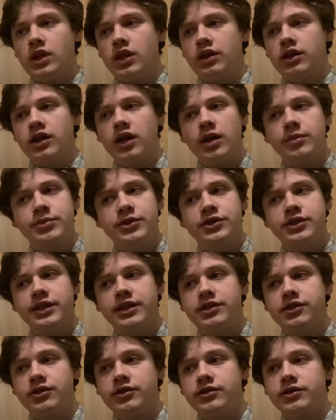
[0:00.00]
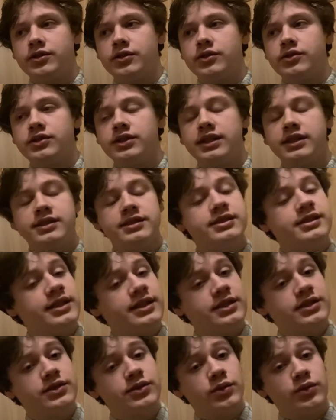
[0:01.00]
Computational neuroscience
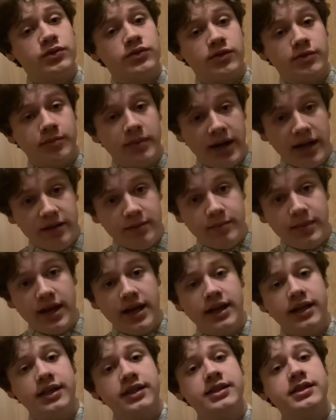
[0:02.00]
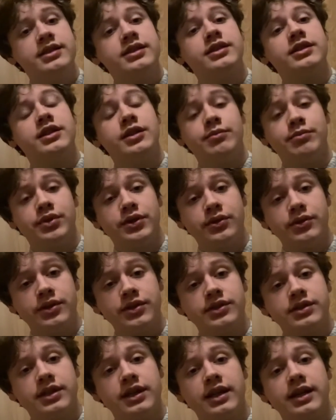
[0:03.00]
takes tools from mathematics, computer
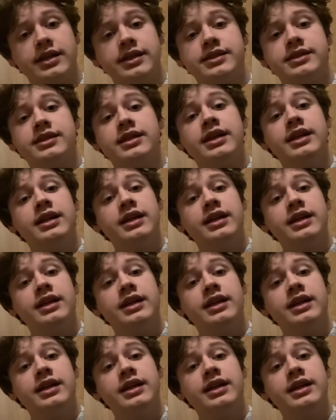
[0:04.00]
science,